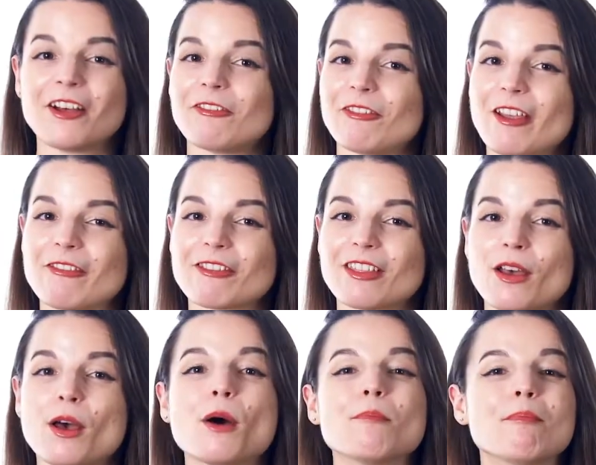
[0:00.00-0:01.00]
Fifth,
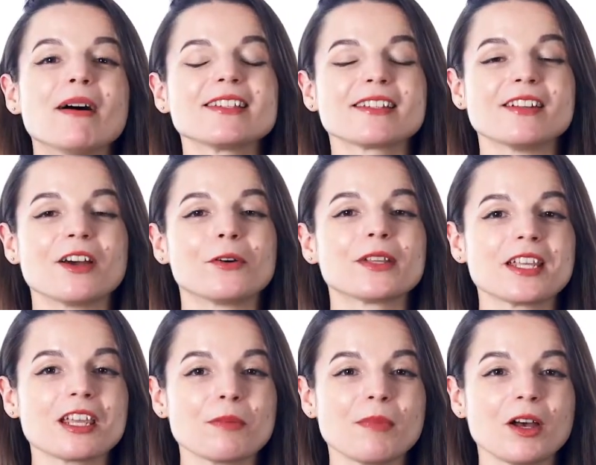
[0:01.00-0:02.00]
must-know
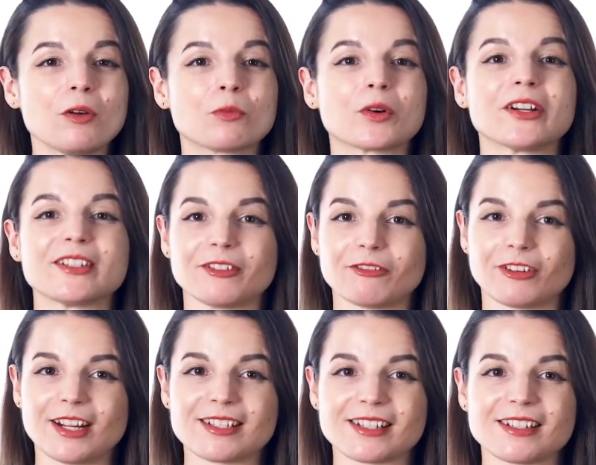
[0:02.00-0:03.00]
email words and
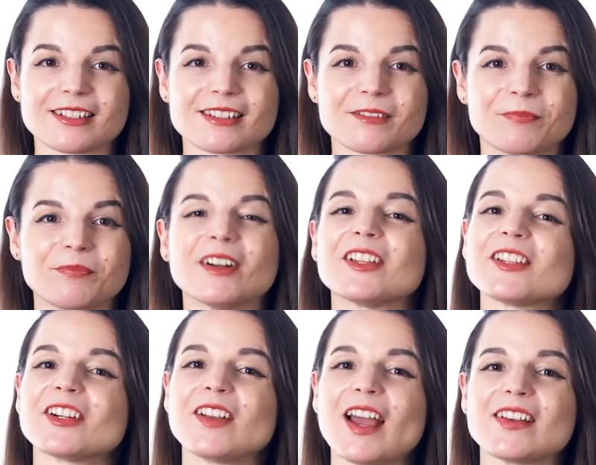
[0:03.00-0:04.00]
phrases.
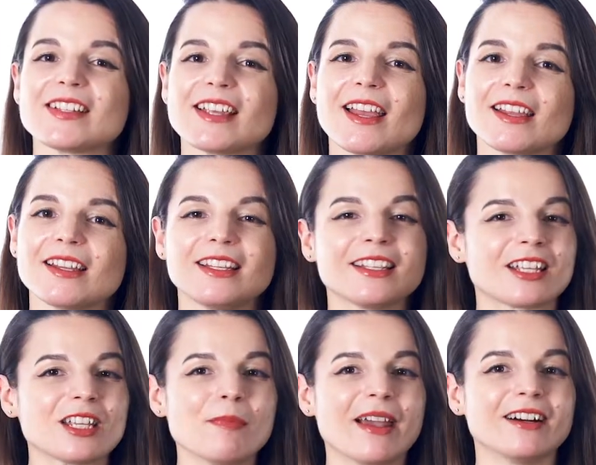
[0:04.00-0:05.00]
Learn how to say
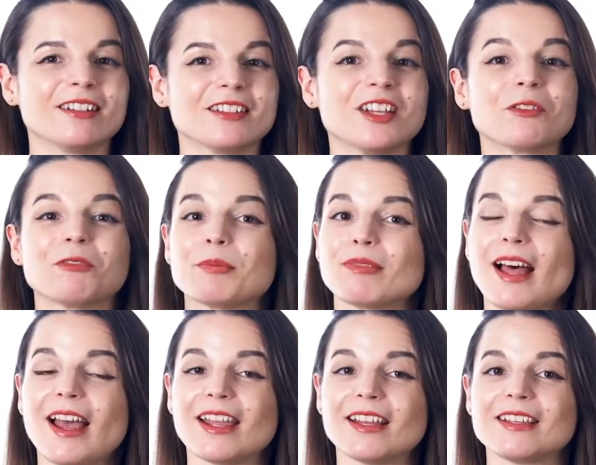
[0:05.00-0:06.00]
email,
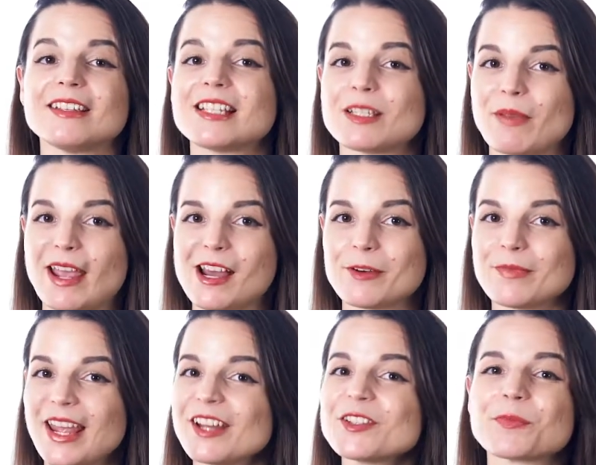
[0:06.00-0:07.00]
reply, spam,
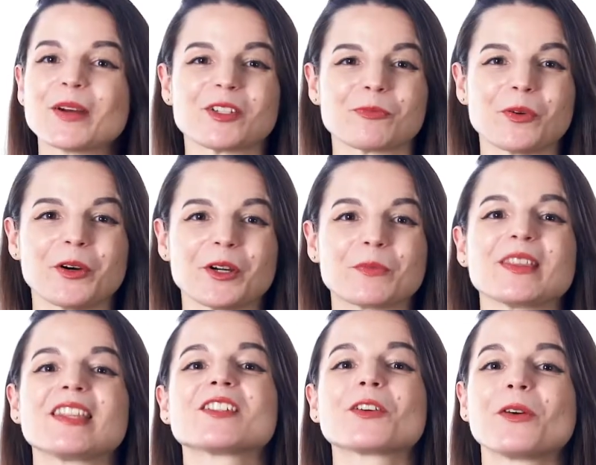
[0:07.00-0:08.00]
and much more with
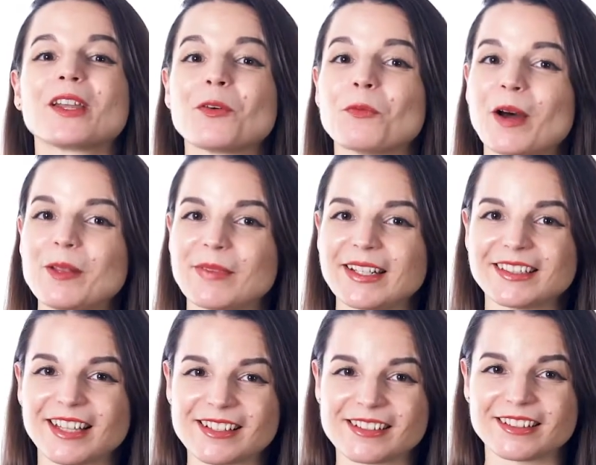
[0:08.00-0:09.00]
this quick 1-minute
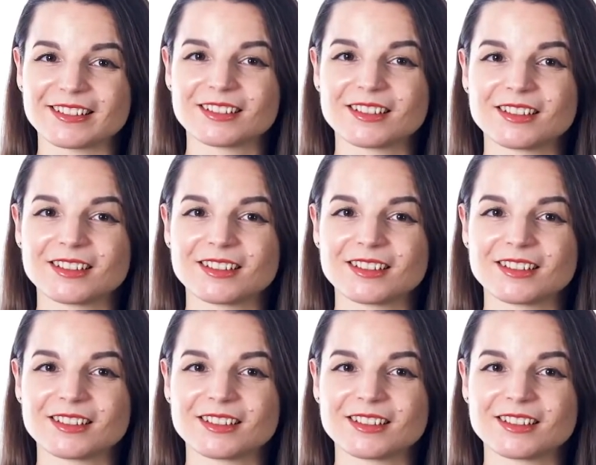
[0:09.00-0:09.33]
lesson.